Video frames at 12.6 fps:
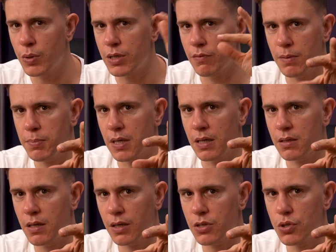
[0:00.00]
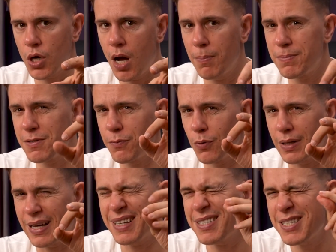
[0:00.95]
when your VPN connection drops for
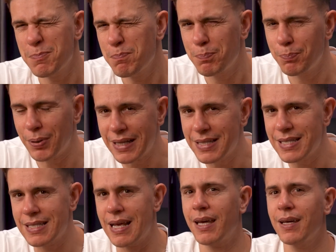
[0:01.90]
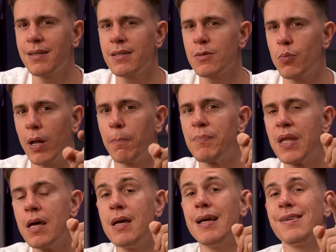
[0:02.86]
like a split second? Well,
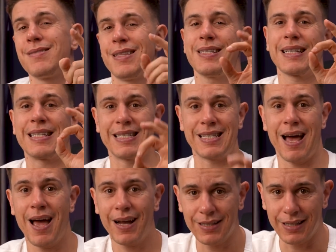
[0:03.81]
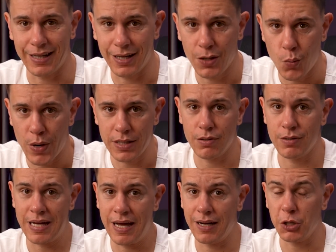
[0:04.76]
that's exactly when your
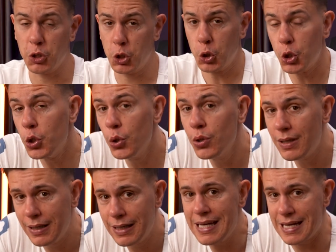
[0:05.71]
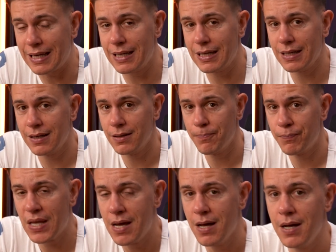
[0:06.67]
data could leak.
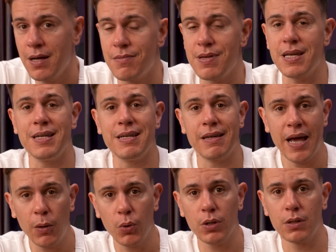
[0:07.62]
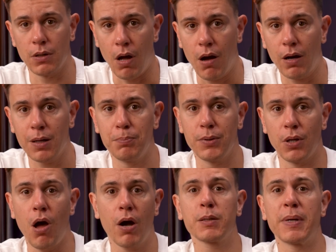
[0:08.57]
The network lock
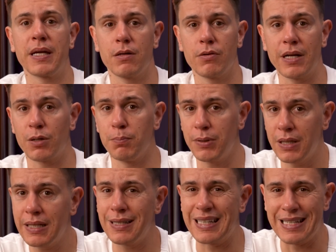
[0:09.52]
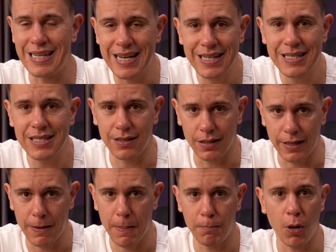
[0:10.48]
blocked my internet completely and
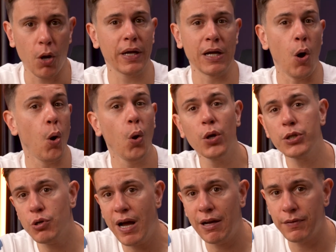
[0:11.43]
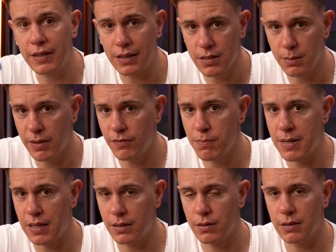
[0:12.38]
instantly, blocking all traffic until my
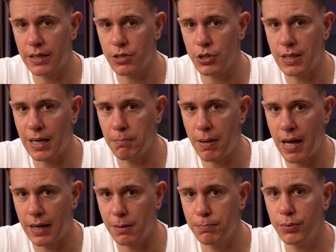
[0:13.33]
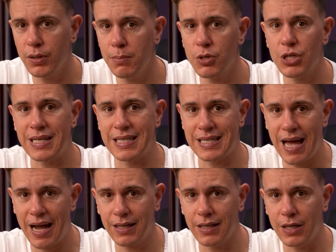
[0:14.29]
VPN connection came back. Pretty much
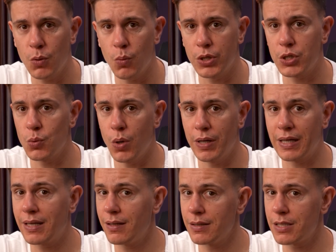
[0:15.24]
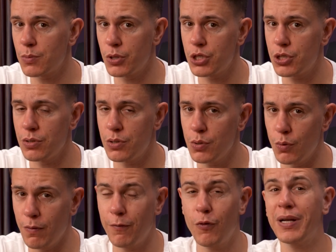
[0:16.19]
exactly what you want a kill switch to
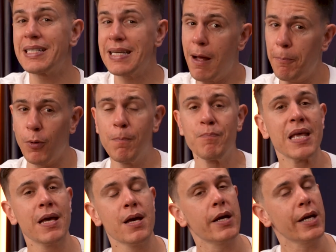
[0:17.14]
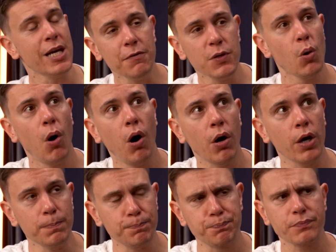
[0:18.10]
do. For example, if you
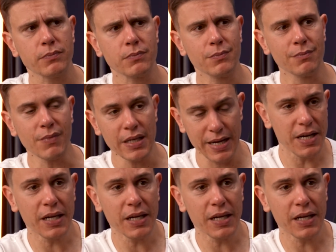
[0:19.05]
are in a